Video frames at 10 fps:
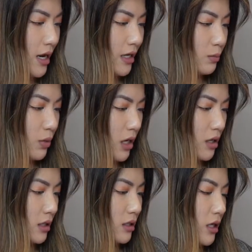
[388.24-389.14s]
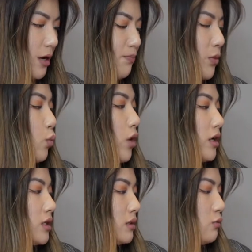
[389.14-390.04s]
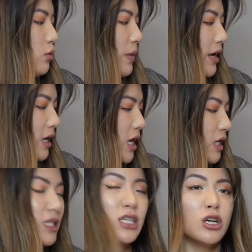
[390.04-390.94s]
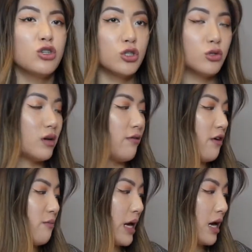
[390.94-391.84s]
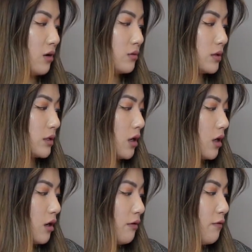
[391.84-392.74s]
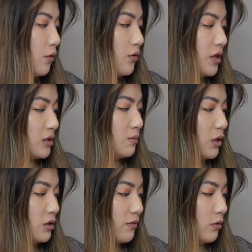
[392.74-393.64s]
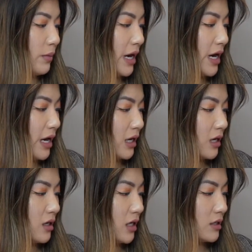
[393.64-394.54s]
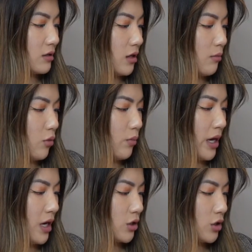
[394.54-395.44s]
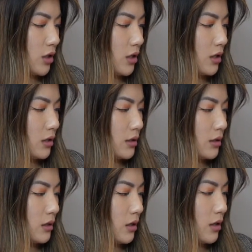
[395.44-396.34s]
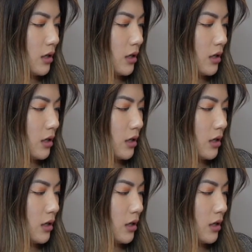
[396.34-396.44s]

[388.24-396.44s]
Let's pick this um, white small bag here, £625 for this beautiful bag. Let's look at more pictures.